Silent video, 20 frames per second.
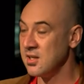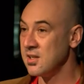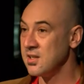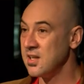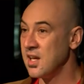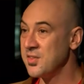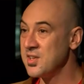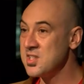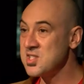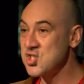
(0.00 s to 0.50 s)

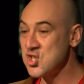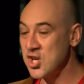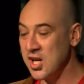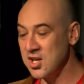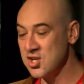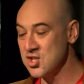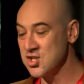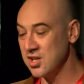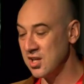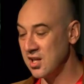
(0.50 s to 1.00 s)
Now, this
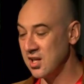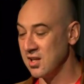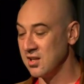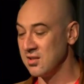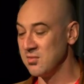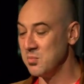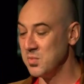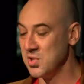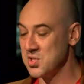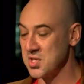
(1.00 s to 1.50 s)
change
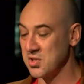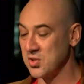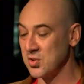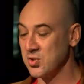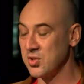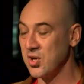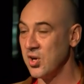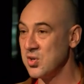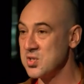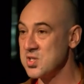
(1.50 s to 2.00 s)
in musical
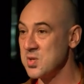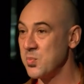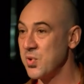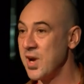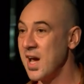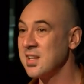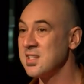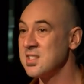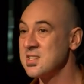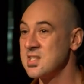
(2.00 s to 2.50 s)
codes and
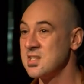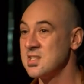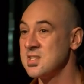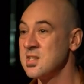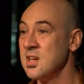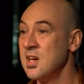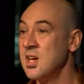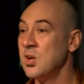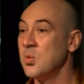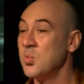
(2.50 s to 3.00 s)
practices